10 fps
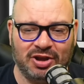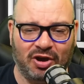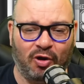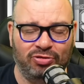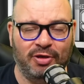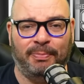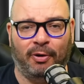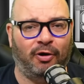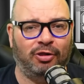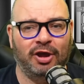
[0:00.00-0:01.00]
on the
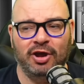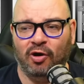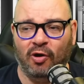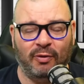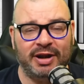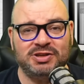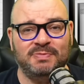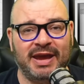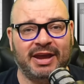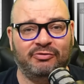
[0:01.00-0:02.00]
ball or when he's
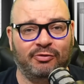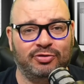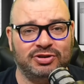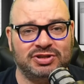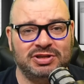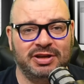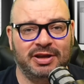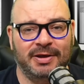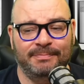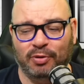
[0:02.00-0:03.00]
making runs.
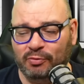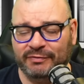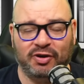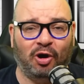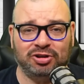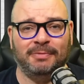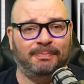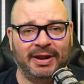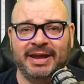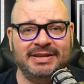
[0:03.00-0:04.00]
But we've got to
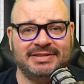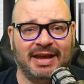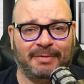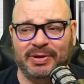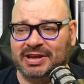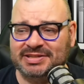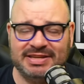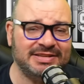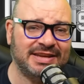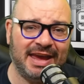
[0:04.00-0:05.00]
play Isak because
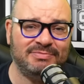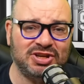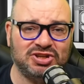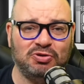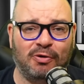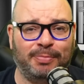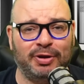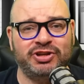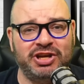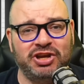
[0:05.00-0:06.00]
these games are so
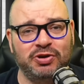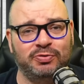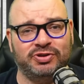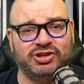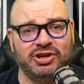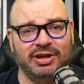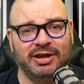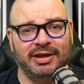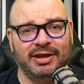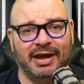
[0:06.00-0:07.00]
bloody huge.
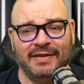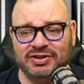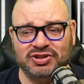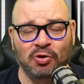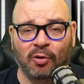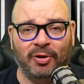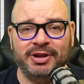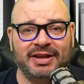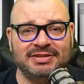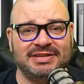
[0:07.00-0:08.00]
And there's nobody
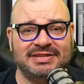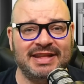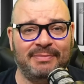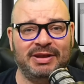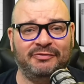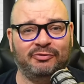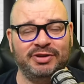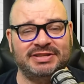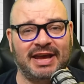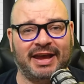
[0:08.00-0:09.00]
else to step in for
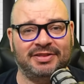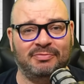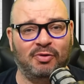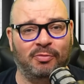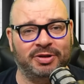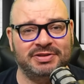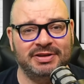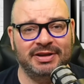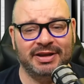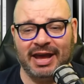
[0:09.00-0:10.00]
Isak at the moment.
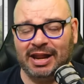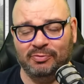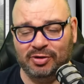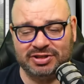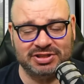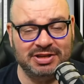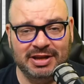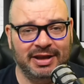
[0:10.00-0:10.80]
Callum Wilson,